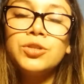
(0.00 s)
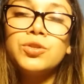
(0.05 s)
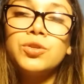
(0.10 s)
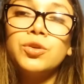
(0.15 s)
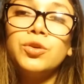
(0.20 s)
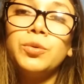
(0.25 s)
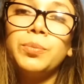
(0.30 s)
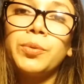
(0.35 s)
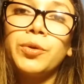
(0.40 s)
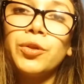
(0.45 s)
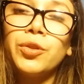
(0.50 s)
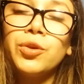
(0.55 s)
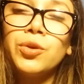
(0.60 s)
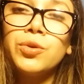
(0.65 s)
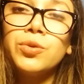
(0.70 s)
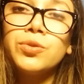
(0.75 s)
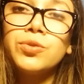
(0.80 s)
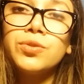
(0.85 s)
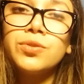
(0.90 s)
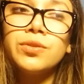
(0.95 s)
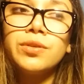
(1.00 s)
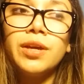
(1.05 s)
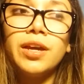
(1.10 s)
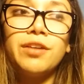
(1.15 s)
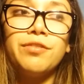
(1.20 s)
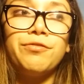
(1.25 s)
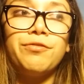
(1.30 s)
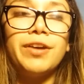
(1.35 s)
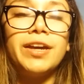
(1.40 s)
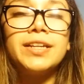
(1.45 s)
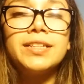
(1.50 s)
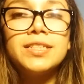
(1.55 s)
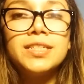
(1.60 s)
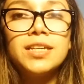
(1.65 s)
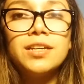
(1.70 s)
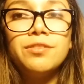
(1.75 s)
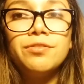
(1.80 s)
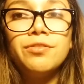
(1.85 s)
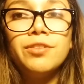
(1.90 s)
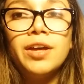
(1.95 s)
to produce
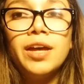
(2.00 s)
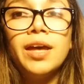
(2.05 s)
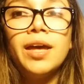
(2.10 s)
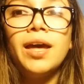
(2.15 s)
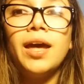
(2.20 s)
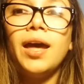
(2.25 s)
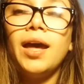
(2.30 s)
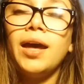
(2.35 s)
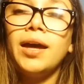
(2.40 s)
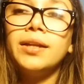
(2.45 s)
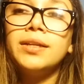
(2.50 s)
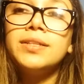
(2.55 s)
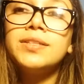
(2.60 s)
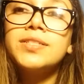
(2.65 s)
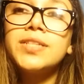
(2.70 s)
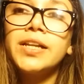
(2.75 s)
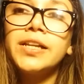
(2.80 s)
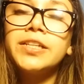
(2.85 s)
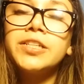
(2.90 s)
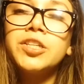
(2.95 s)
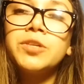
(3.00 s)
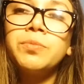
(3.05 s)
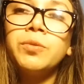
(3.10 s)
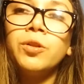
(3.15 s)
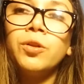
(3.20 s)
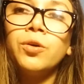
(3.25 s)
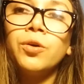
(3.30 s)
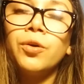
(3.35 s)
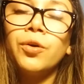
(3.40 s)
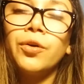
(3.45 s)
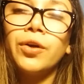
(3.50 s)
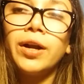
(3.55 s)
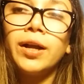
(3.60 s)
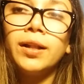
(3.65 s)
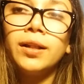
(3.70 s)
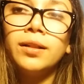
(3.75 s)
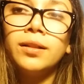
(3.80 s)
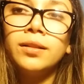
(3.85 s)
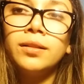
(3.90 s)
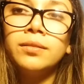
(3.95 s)
effective and intelligible
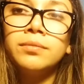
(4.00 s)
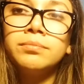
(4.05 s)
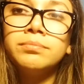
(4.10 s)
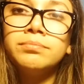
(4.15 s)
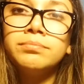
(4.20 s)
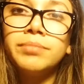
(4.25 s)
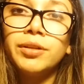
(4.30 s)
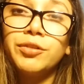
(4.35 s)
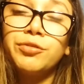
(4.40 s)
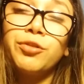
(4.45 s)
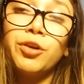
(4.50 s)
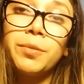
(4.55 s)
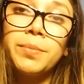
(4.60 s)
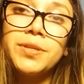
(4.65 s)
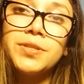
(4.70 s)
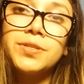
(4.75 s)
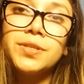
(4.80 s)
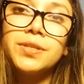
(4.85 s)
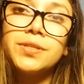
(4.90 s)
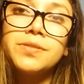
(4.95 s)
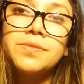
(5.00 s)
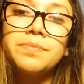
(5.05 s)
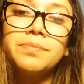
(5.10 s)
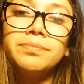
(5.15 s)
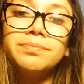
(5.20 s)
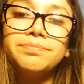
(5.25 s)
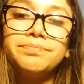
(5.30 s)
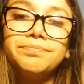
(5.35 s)
oral performances.